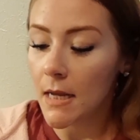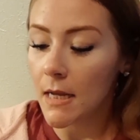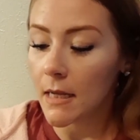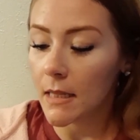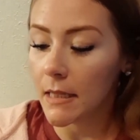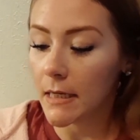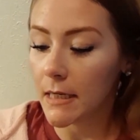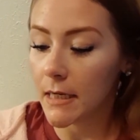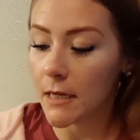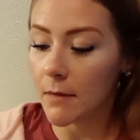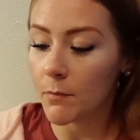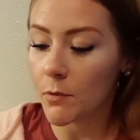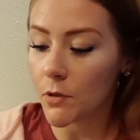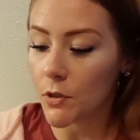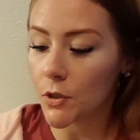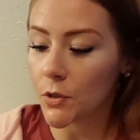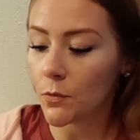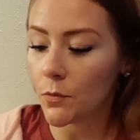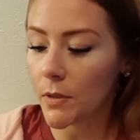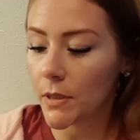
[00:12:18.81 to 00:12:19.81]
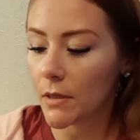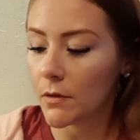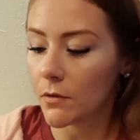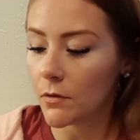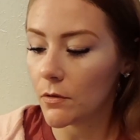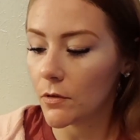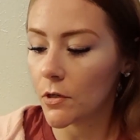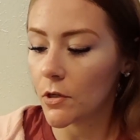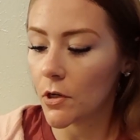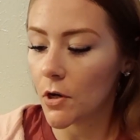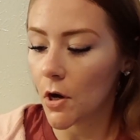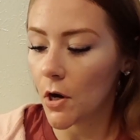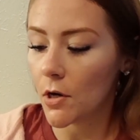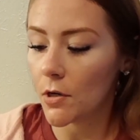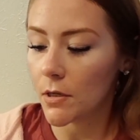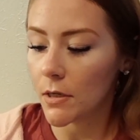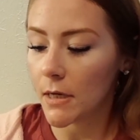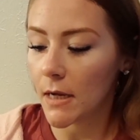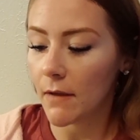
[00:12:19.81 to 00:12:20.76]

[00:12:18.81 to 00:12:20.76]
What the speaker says: cleaning up your soil, your garden.